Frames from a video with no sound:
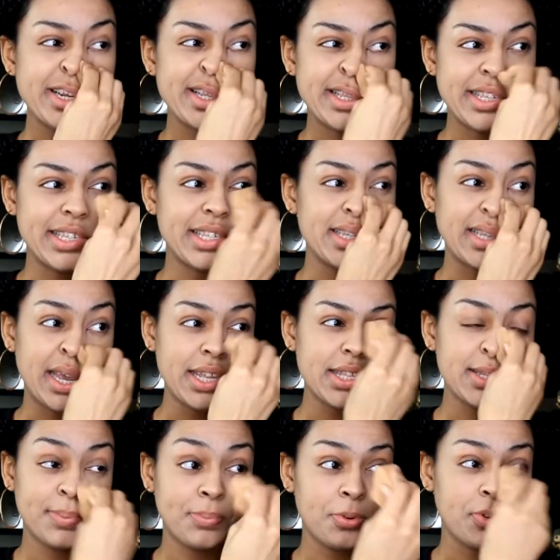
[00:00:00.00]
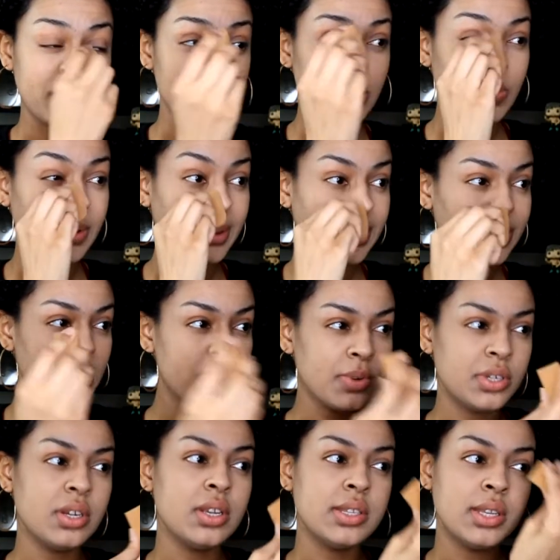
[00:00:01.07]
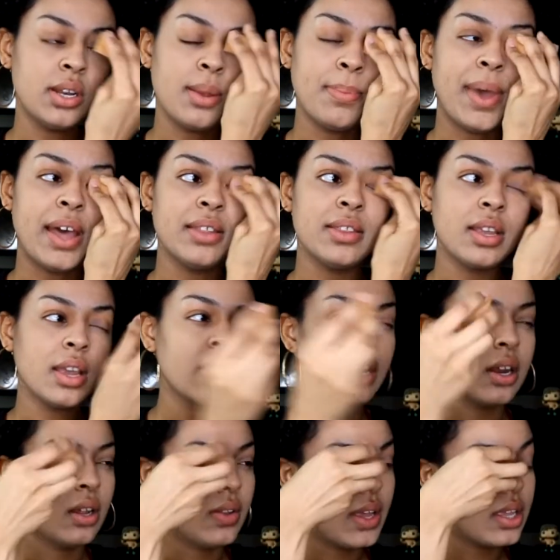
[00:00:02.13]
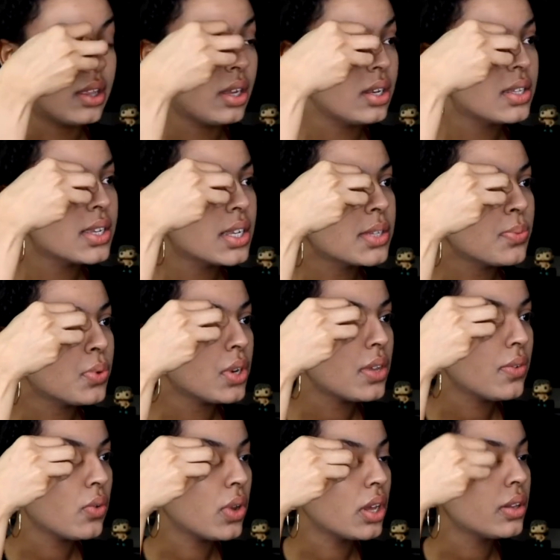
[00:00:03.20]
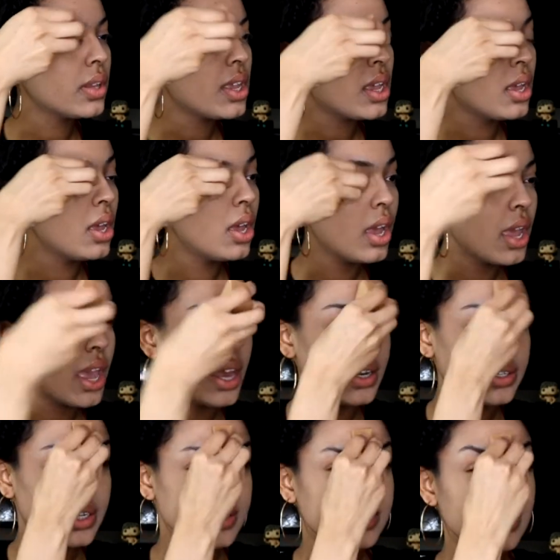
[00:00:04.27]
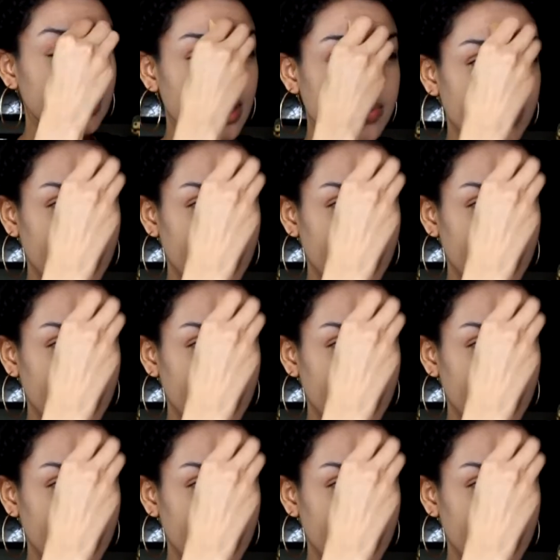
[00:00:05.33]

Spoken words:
sets pretty quickly, which isn't a bad thing. I kind of like that it sets pretty quickly. And it does claim